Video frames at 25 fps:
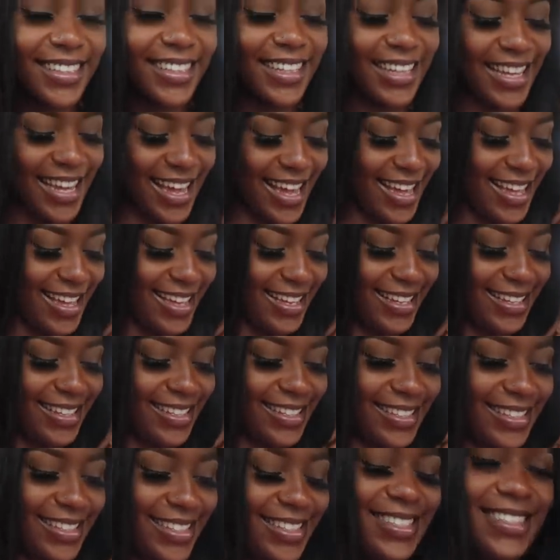
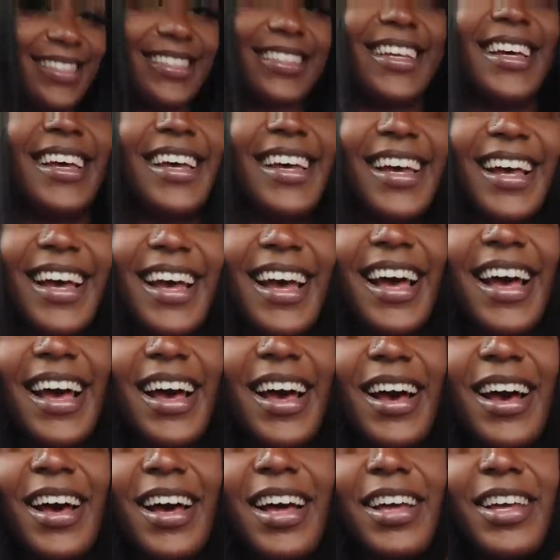Yes,
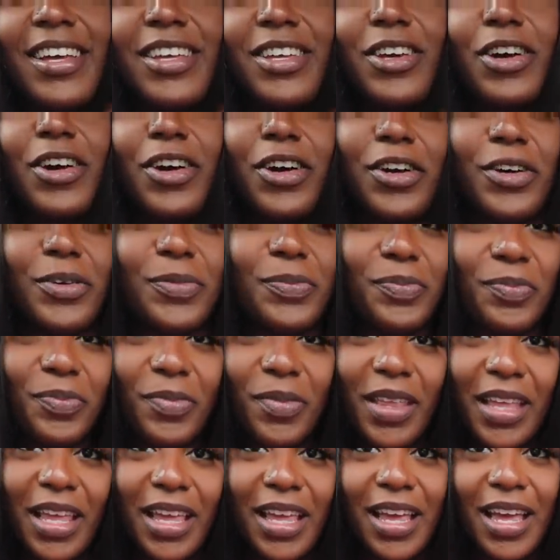y'all.
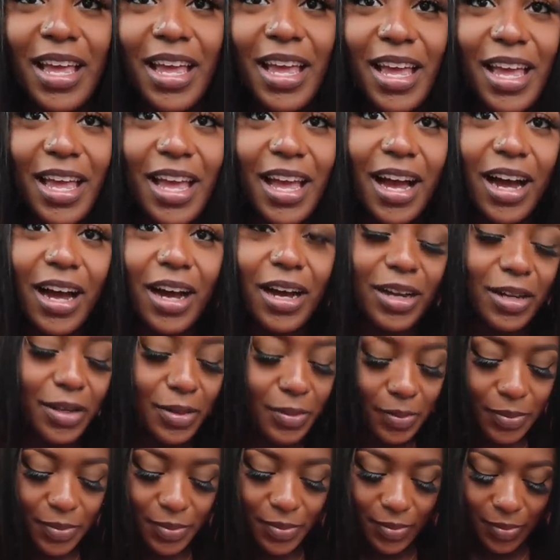
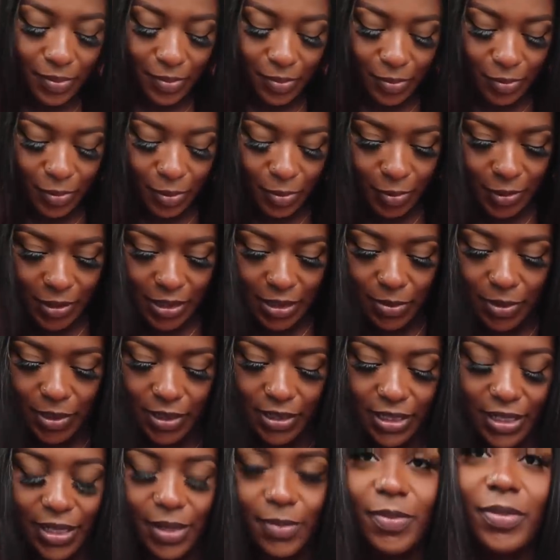What was I about to
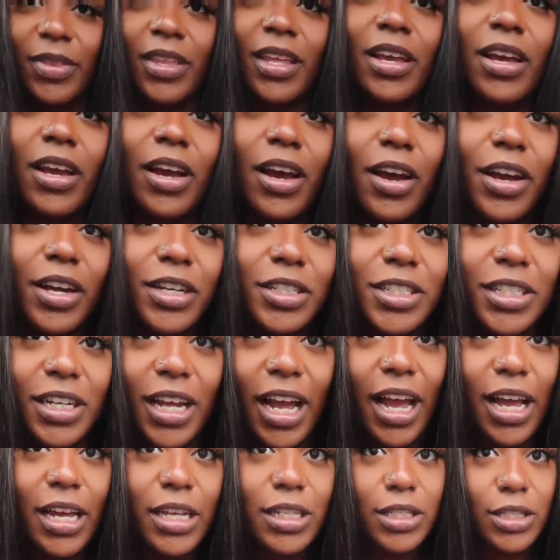say? All right, you
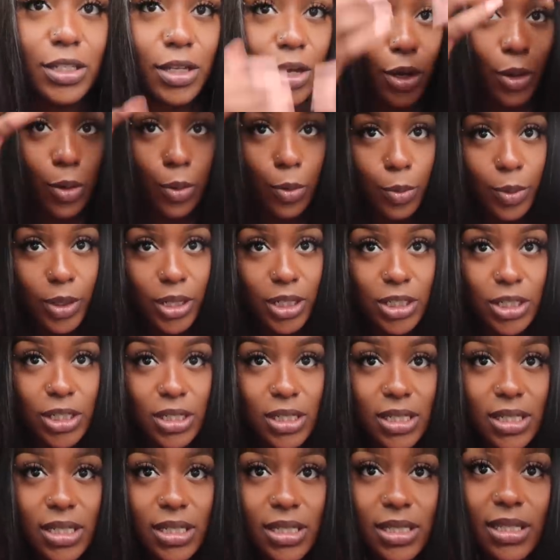guys, so we
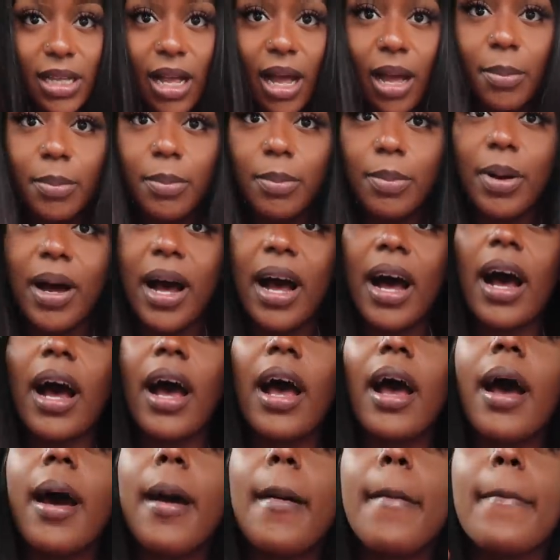just stopped
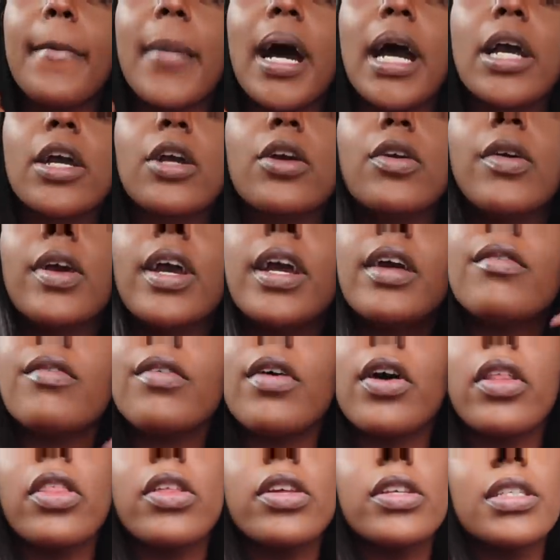by my
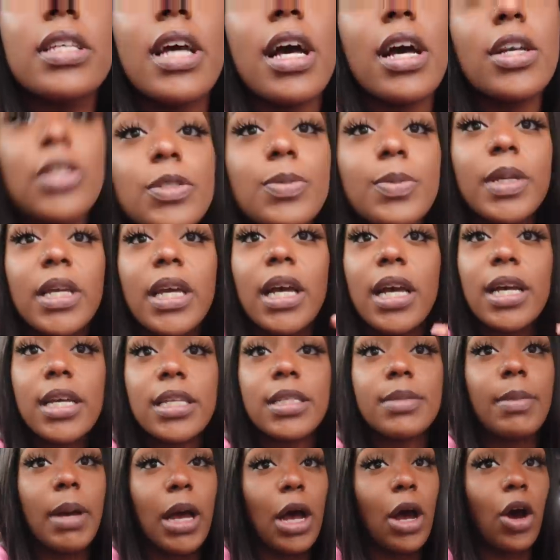grandfather's house
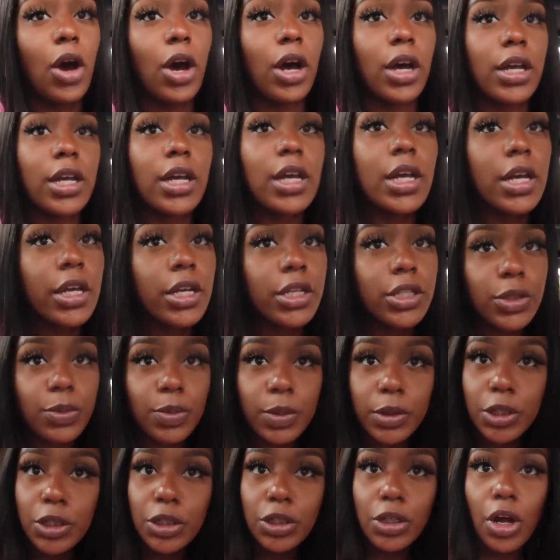because my aunt
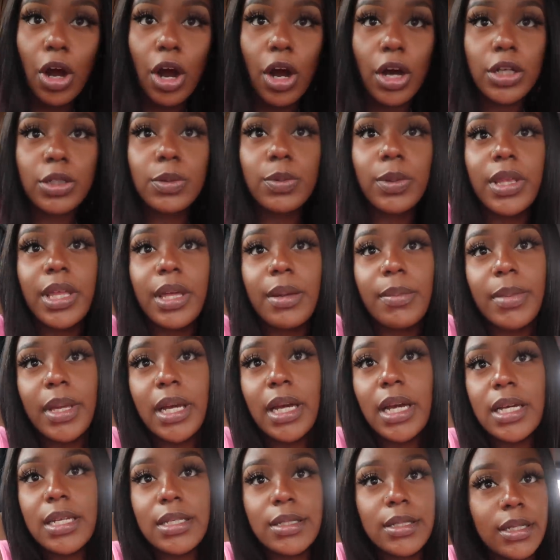switched cars with him
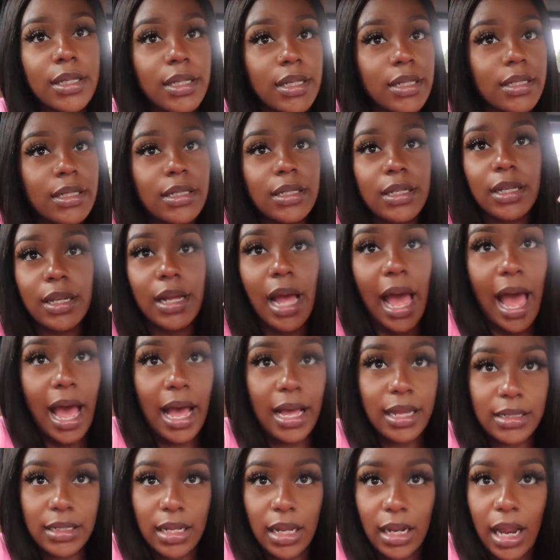because his
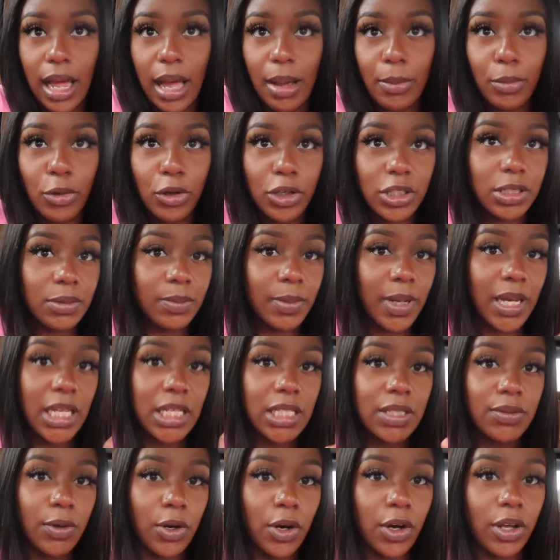has a lot more
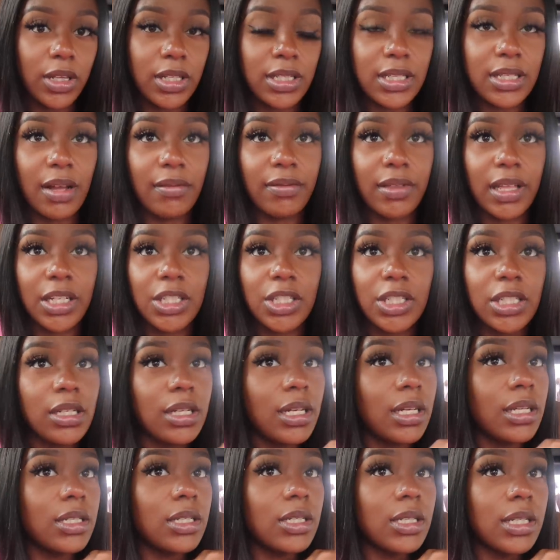space for all the stuff that she
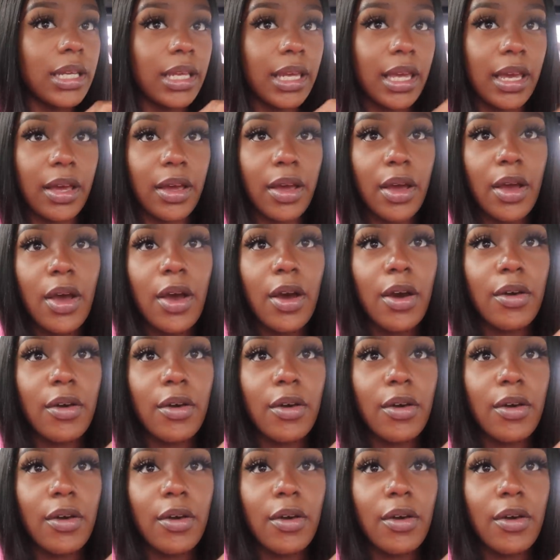needs to get